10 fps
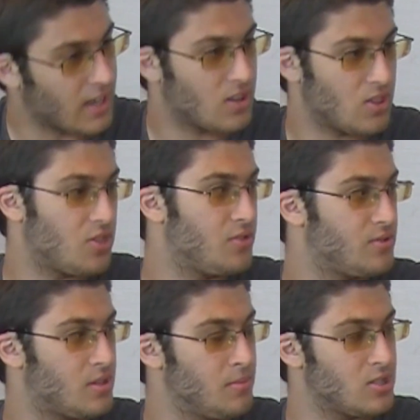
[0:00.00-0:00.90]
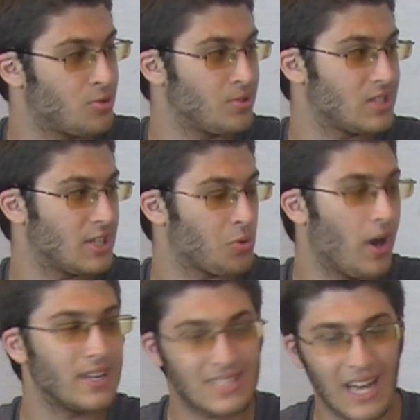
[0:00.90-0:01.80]
like, to me, Suicide
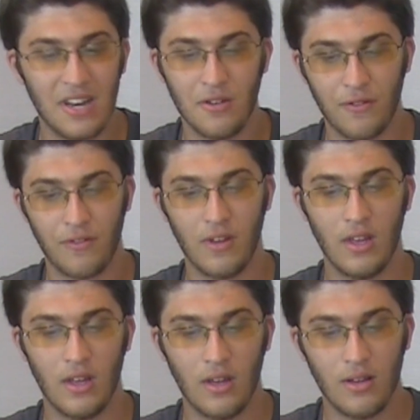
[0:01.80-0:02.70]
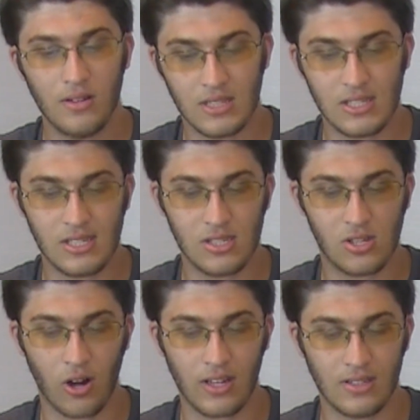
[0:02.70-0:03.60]
Squad is kind of
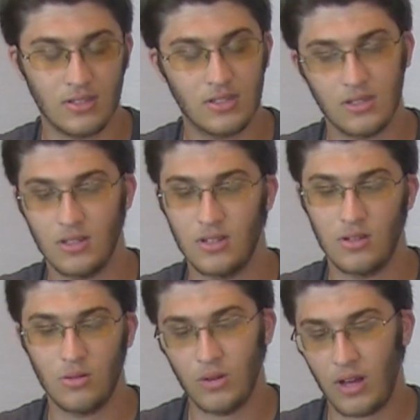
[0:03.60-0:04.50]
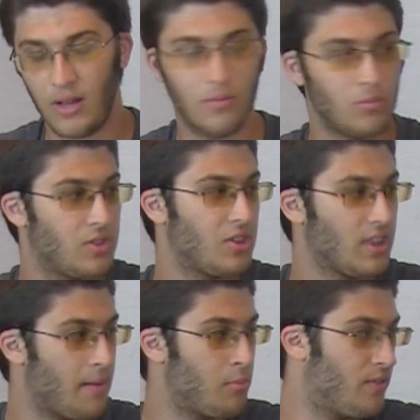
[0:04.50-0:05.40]
DC's Guardians
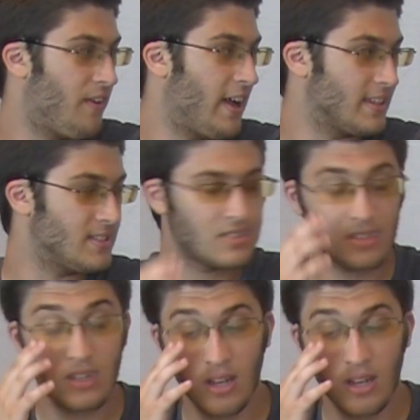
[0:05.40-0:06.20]
with a lot more violence.